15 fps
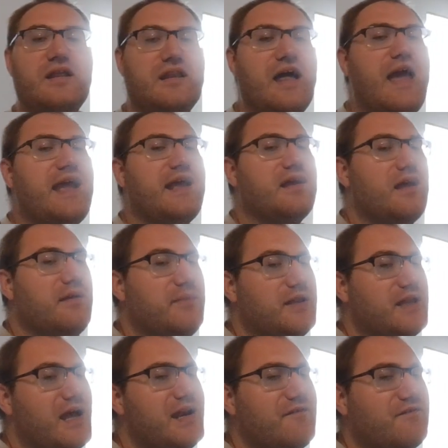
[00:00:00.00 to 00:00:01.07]
Like,
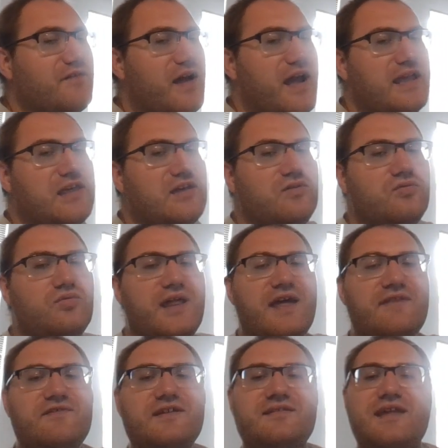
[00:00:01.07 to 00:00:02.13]
pretend if like you
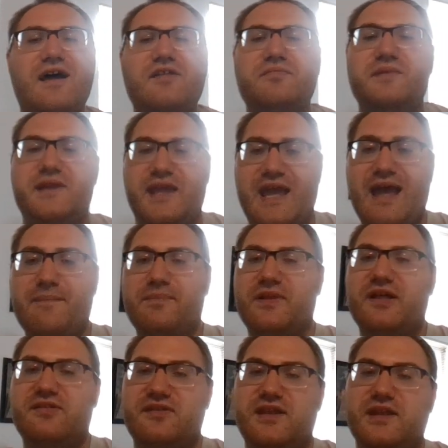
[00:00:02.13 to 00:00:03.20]
live in South
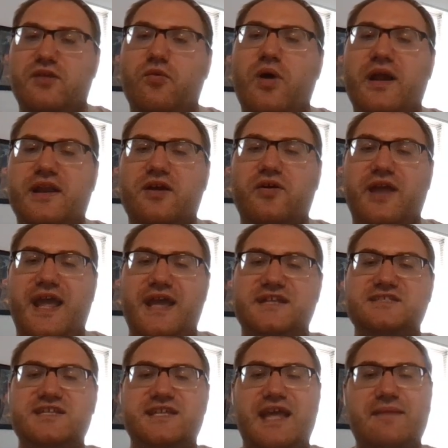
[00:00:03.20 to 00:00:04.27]
Minneapolis and you want to go to
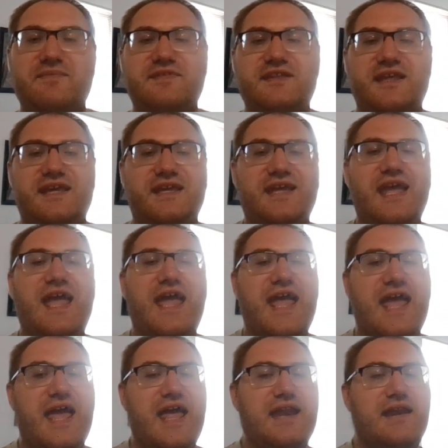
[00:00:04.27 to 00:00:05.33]
HCMC
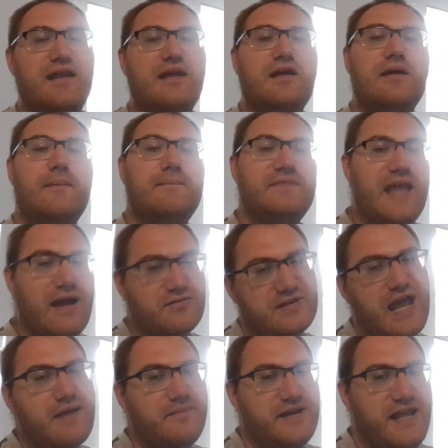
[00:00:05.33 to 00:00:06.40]
in
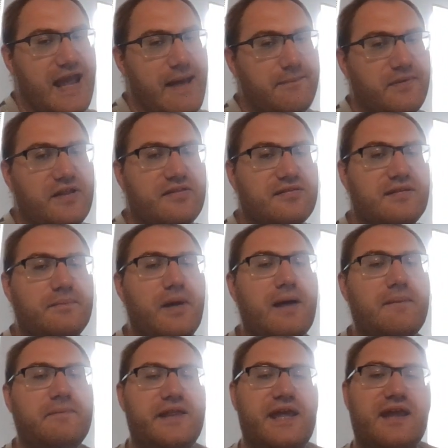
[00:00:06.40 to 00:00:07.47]
downtown Minneapolis, the
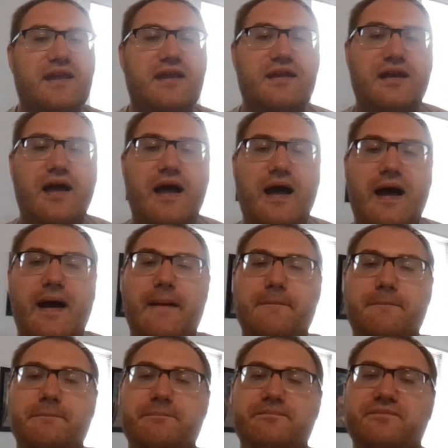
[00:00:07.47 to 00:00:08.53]
public
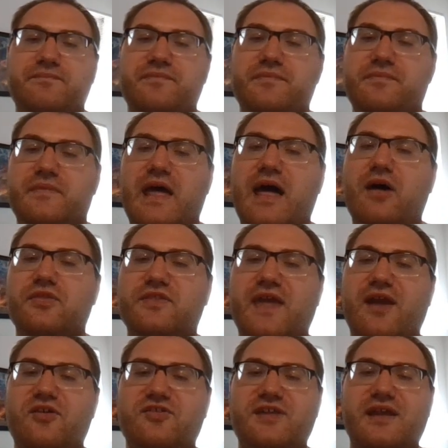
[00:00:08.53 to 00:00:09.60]

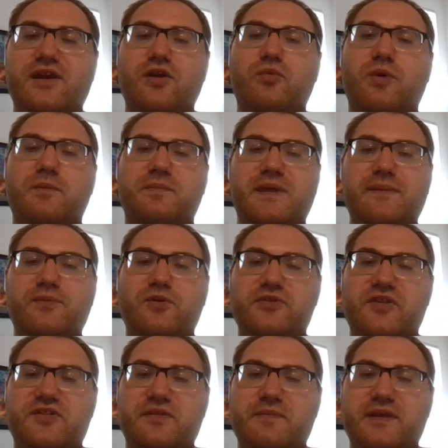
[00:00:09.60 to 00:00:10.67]
healthcare center where people
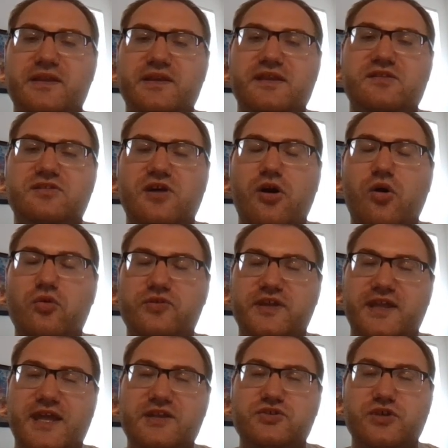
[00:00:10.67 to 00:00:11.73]
with disabilities go
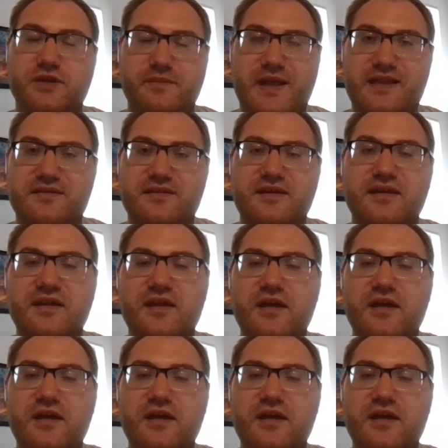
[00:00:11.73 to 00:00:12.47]
to get treatment.